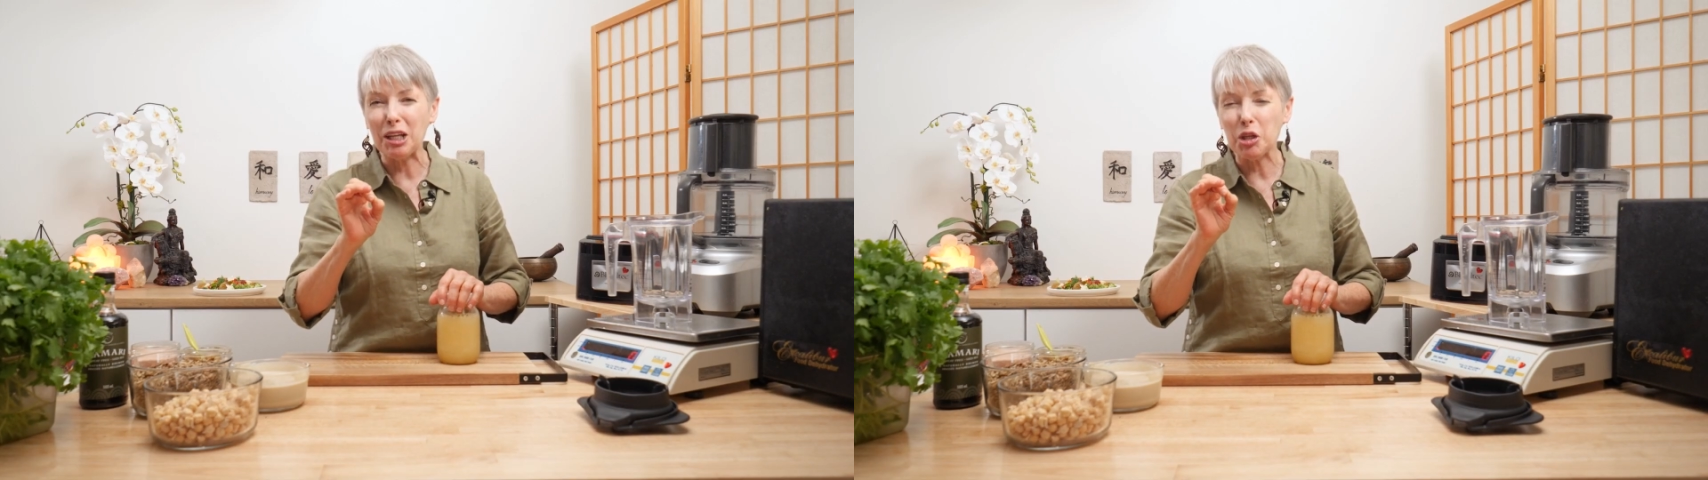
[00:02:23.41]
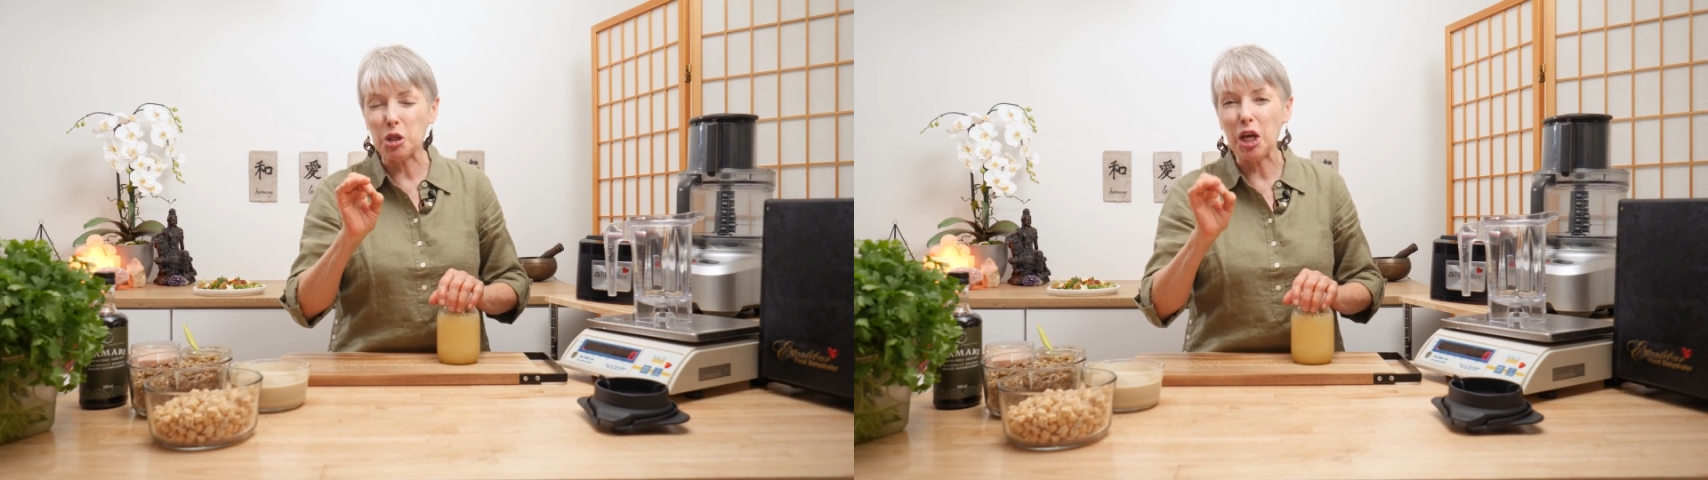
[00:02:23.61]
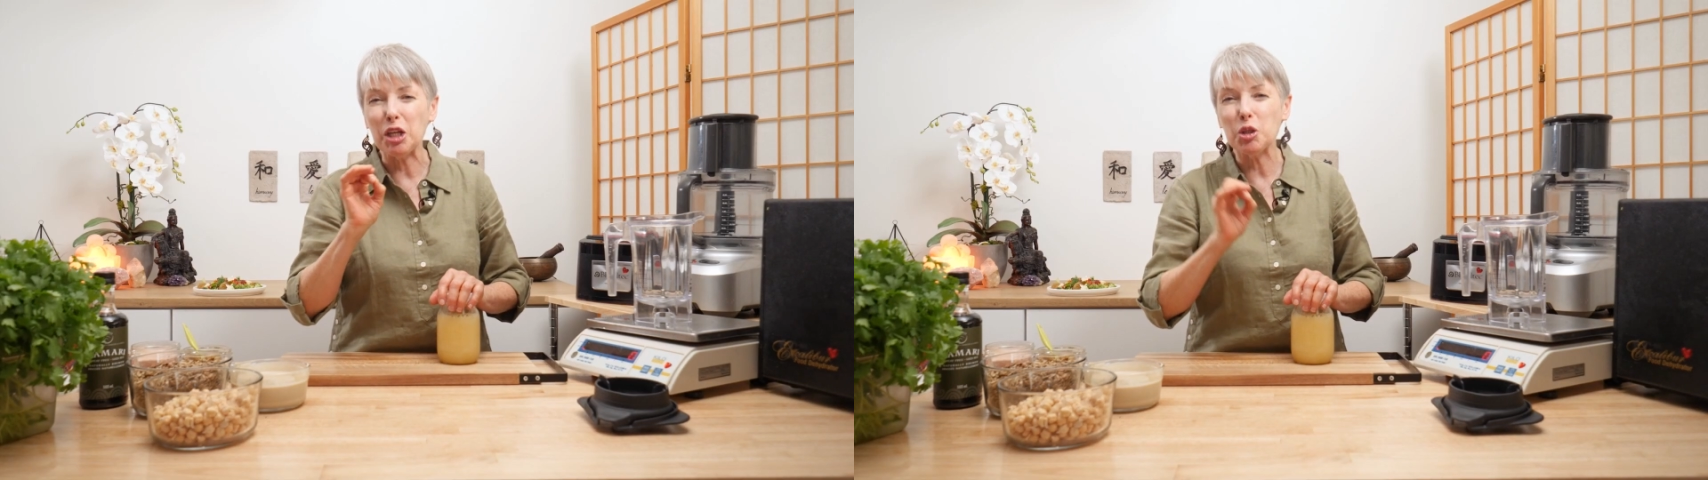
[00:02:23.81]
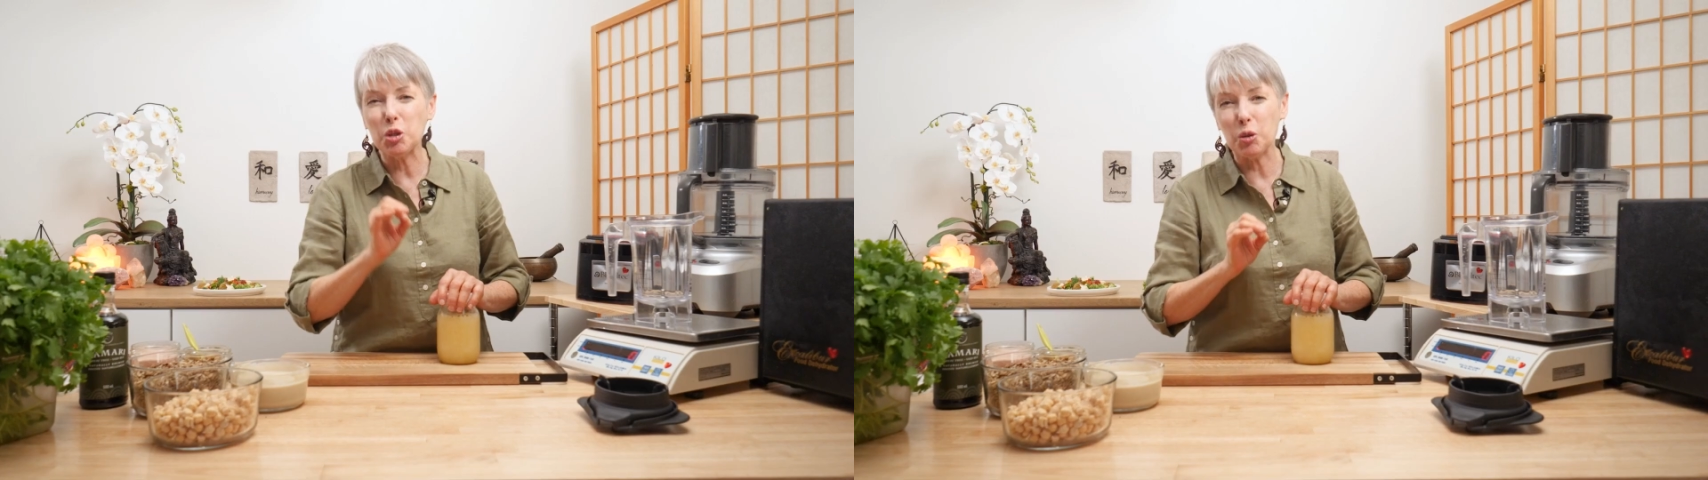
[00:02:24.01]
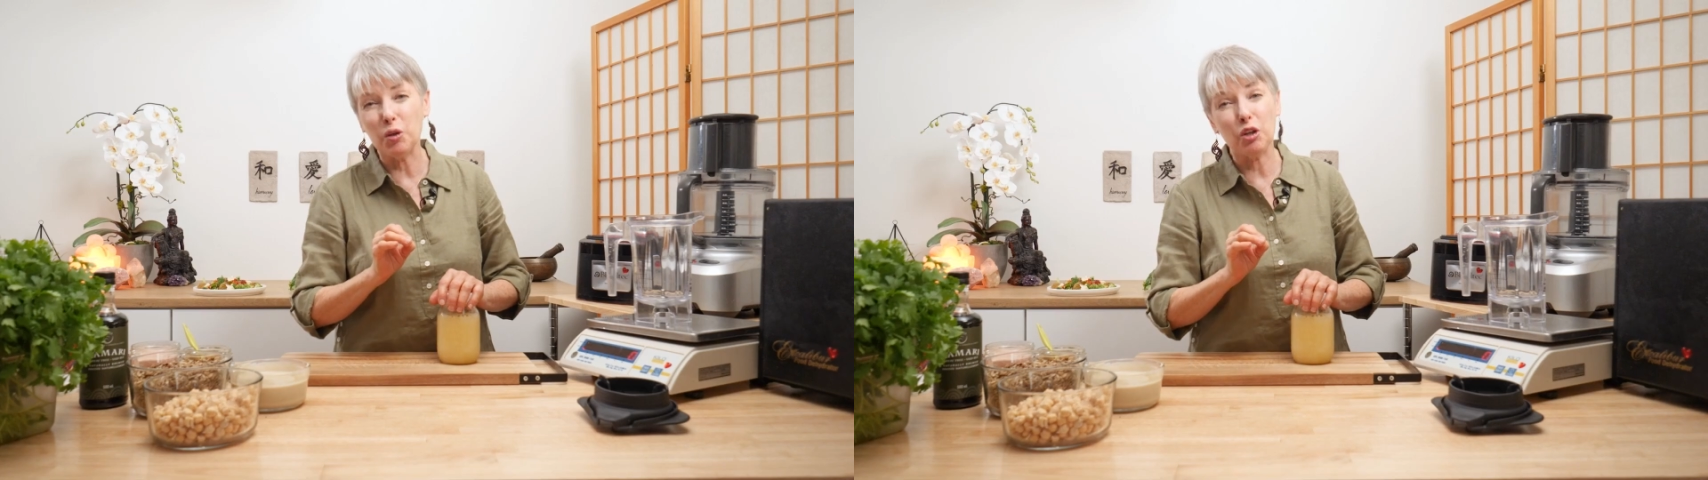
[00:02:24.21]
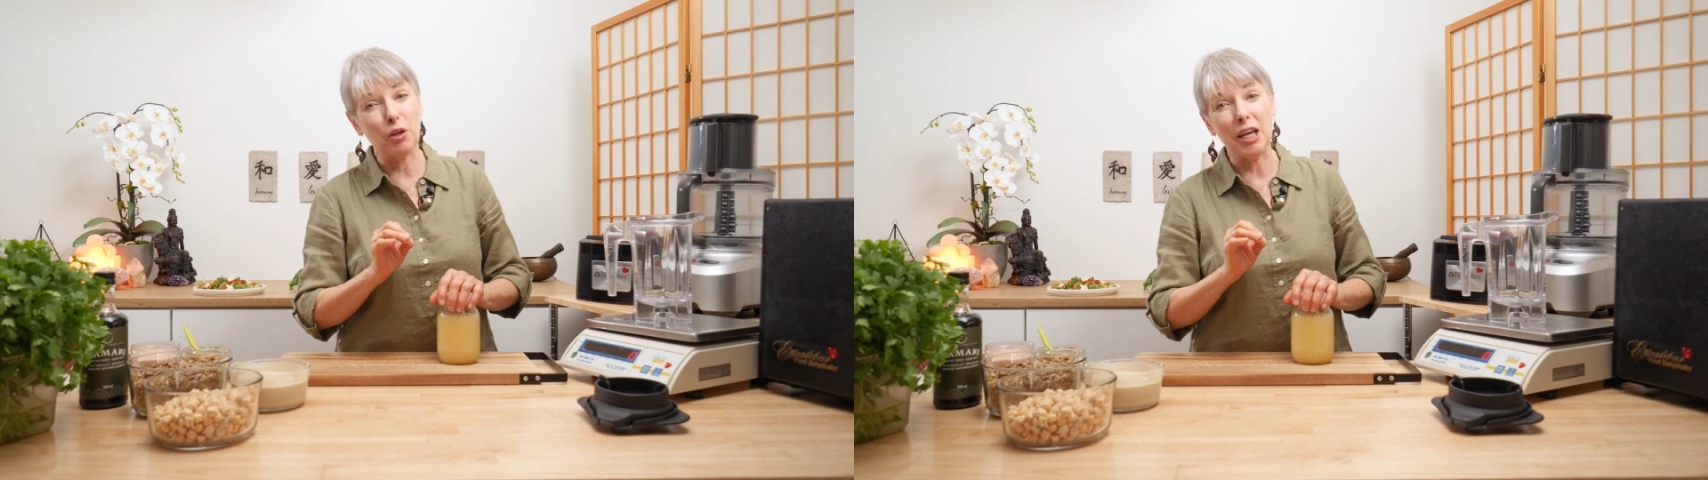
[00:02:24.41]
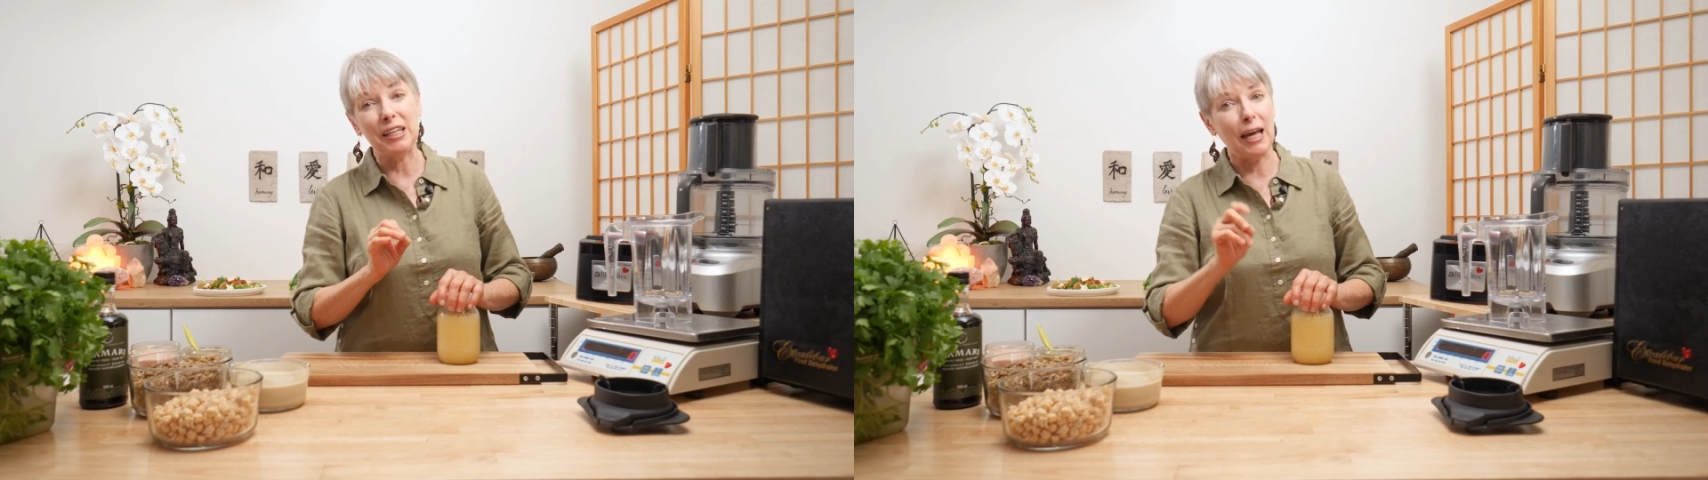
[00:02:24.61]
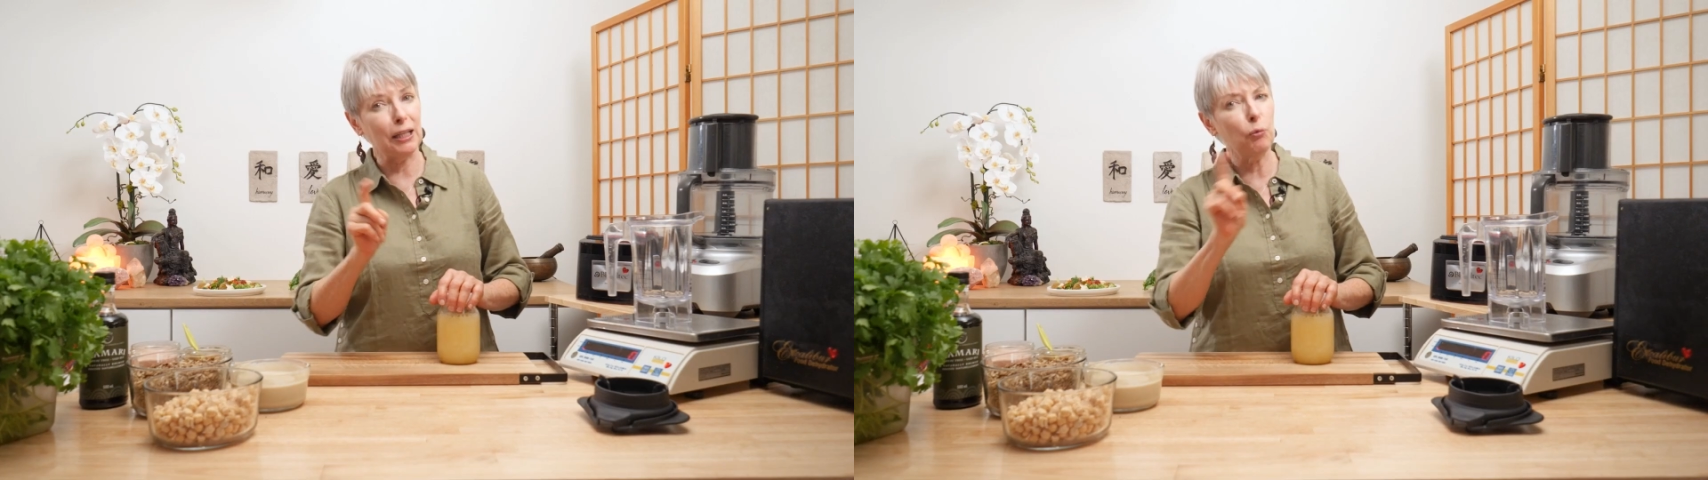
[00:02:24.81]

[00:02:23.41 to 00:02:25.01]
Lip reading: and to recreate that.